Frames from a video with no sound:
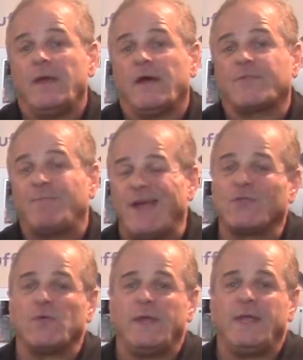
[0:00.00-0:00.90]

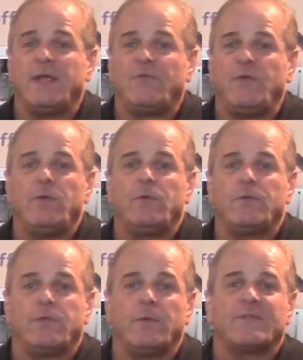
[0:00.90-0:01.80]
especially if
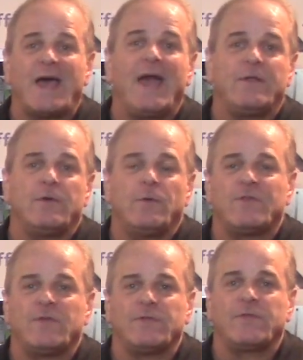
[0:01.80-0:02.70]
you do as I do,
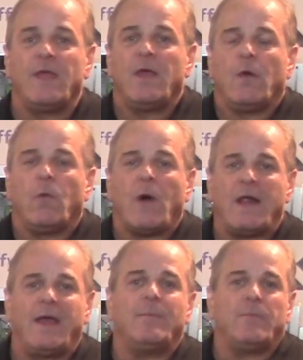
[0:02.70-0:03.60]
which is
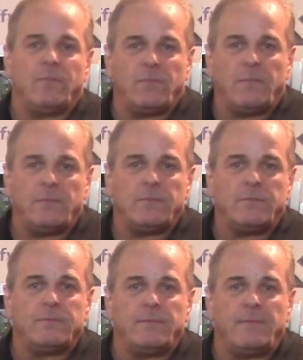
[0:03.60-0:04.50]
while I'm
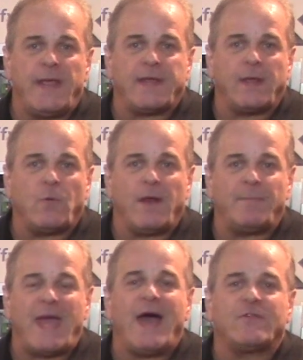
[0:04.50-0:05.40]
making one
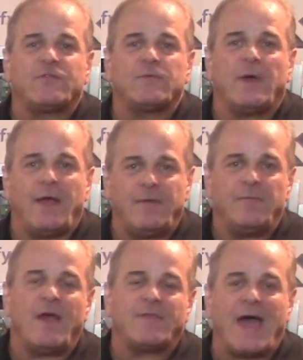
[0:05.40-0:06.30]
batch, I,
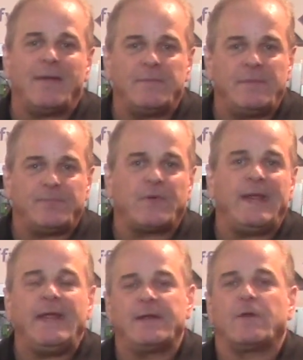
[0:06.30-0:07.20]
have got
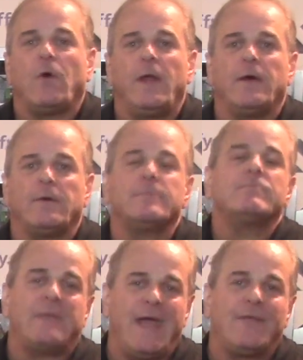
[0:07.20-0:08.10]
preheated oil,
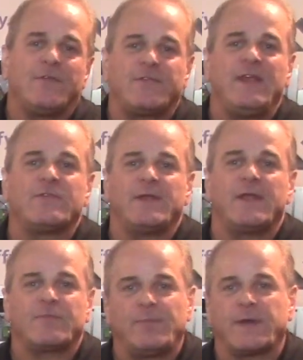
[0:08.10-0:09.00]
add the
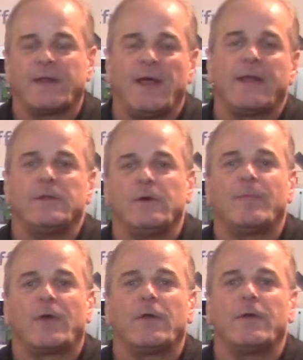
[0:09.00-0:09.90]
seasonings, put it on a little
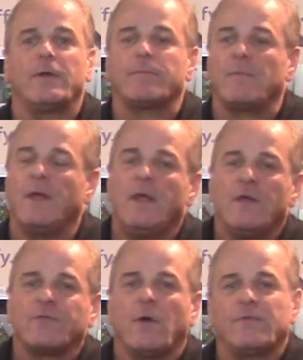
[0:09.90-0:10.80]
burner.
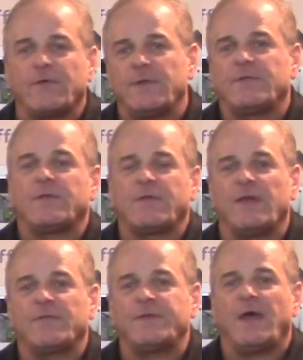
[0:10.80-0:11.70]
So as soon as it
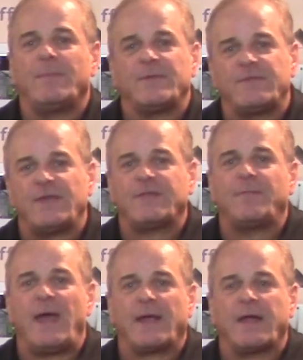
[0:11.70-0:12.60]
does the dump and sets
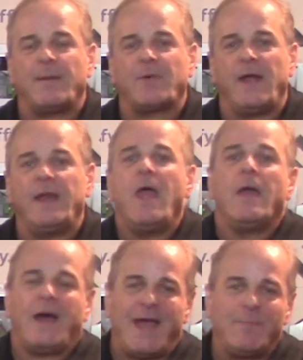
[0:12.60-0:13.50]
back up right,
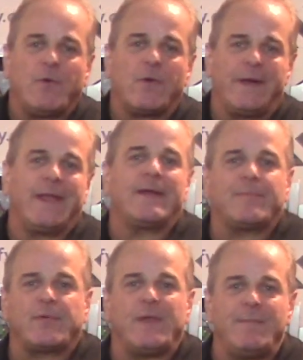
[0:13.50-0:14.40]
I'm pouring in a
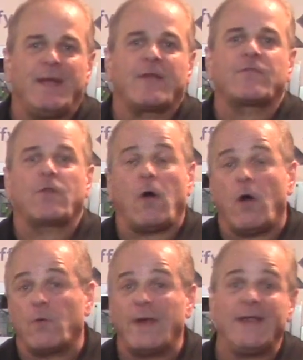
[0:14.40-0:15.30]
pre-mixed,
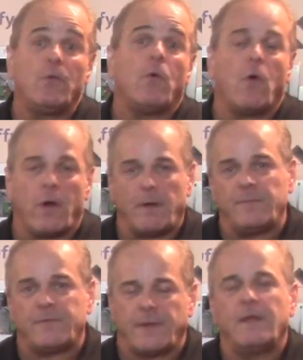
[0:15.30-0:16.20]
already
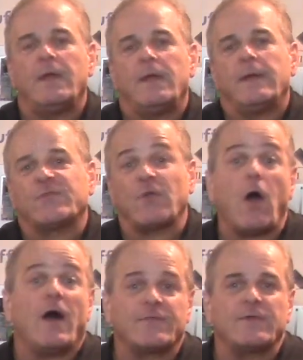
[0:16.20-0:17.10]
warmed
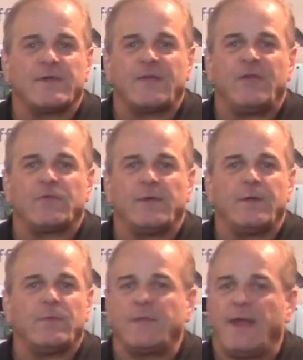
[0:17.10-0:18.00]
sauce, essentially,
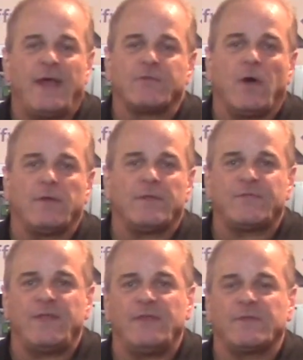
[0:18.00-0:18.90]
that has all the
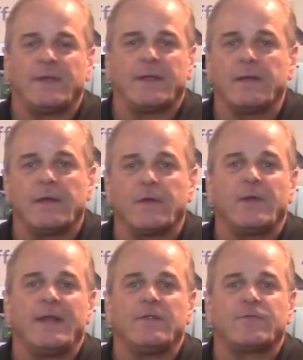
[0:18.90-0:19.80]
seasoning
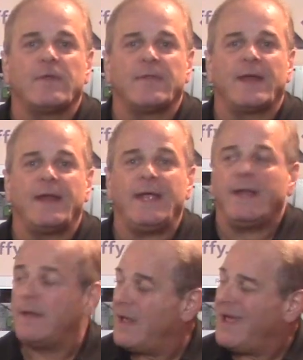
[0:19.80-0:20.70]
ingredients that I need.